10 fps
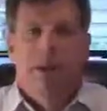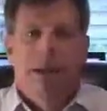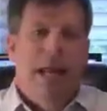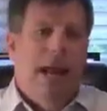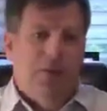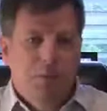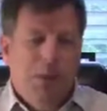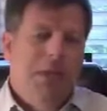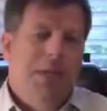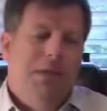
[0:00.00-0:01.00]
Now,
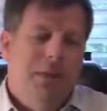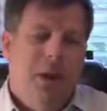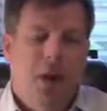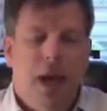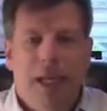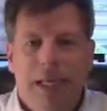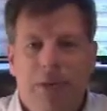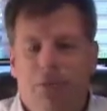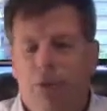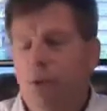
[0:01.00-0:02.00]
speaking of low-hanging
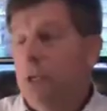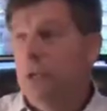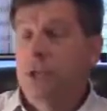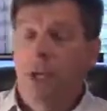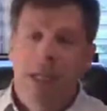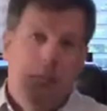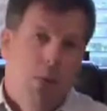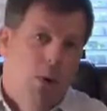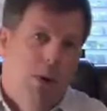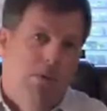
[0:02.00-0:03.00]
fruit and selling
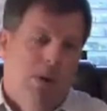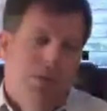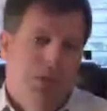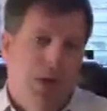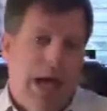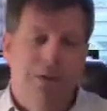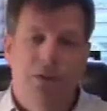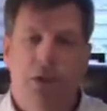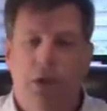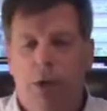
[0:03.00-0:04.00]
more of what you have
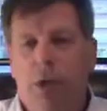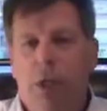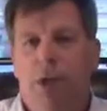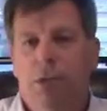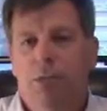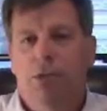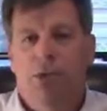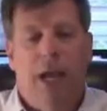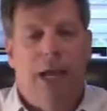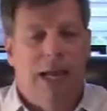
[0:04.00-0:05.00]
to your current customers,
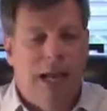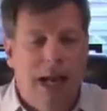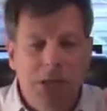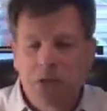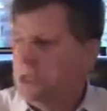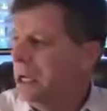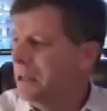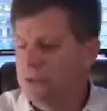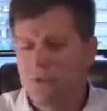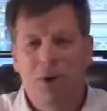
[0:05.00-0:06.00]
I gotta say
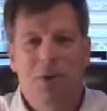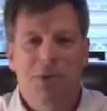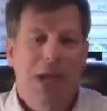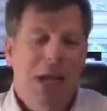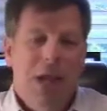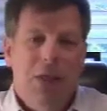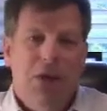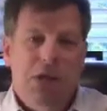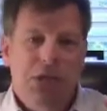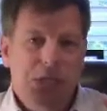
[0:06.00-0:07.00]
this, folks,
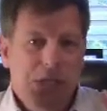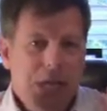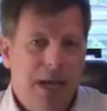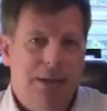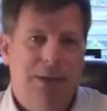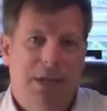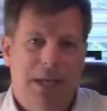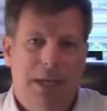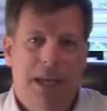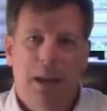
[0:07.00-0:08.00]
there is
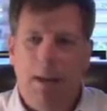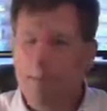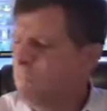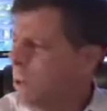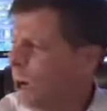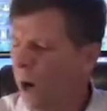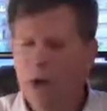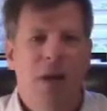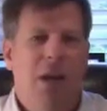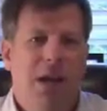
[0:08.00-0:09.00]
nothing, bar
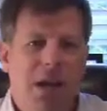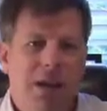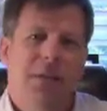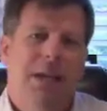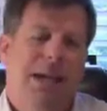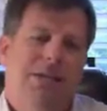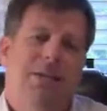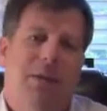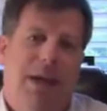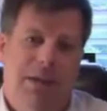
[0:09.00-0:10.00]
none, nothing as
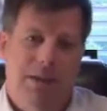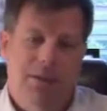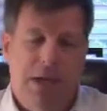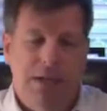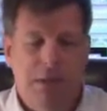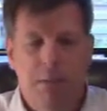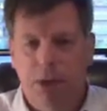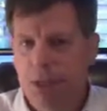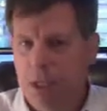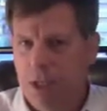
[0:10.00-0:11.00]
effective as a
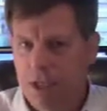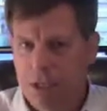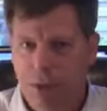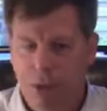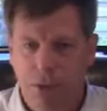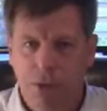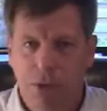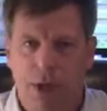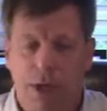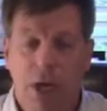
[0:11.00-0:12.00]
monthly customer
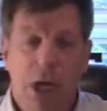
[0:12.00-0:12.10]
newsletter